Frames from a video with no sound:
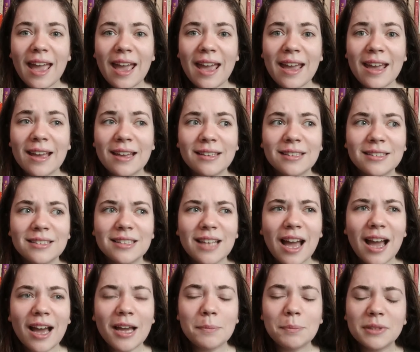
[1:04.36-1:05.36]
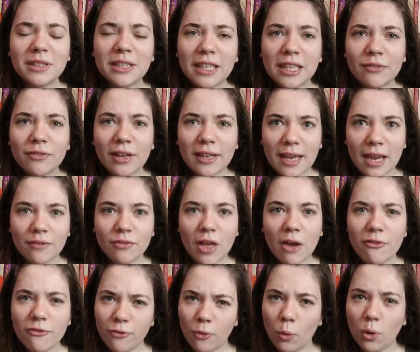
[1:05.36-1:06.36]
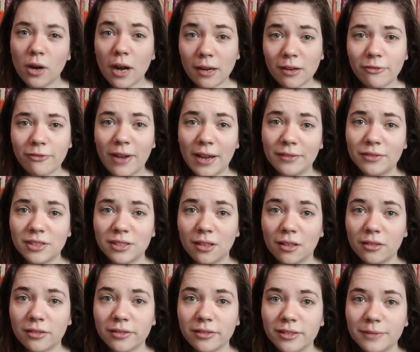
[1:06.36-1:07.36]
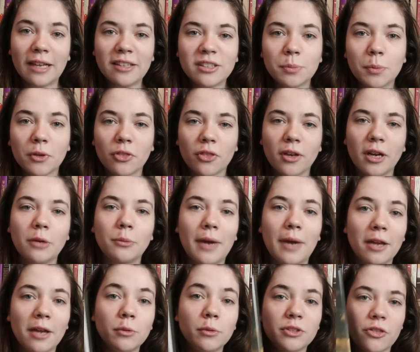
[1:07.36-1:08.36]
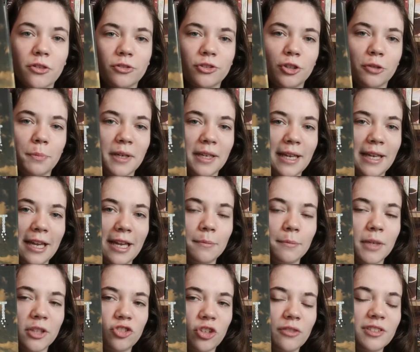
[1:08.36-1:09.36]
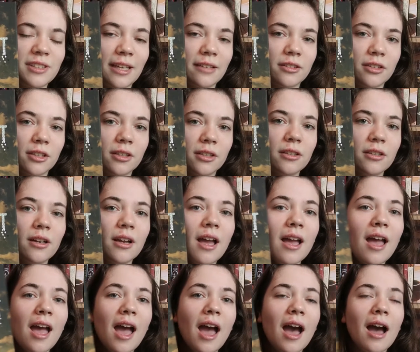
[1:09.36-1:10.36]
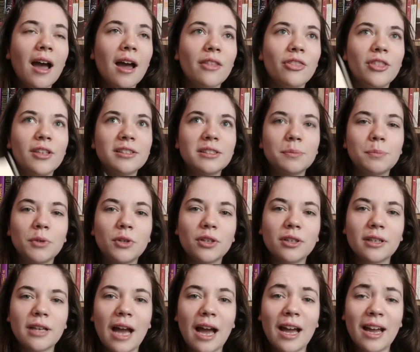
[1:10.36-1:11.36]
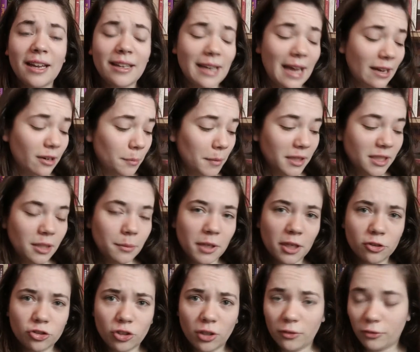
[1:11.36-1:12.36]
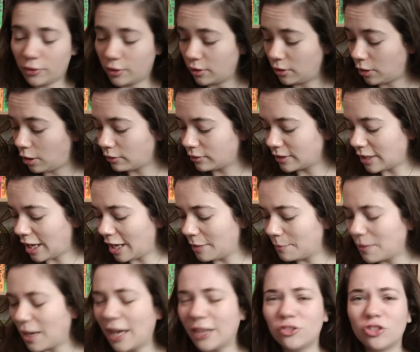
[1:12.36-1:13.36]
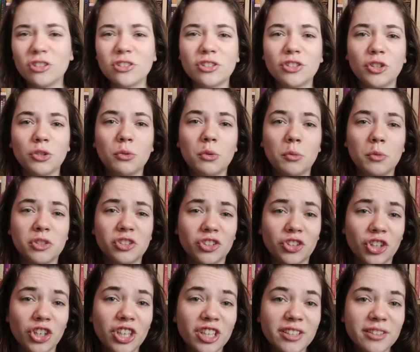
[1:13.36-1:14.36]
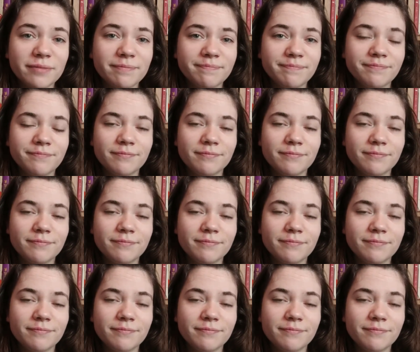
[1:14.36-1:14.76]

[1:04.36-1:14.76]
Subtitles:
And I believe I gave that 4 out of 5 stars. The next book that I read was The Serpent King by Jeff Zentner. This book I'd had on my TBR shelf for a long time. I just knew it was good,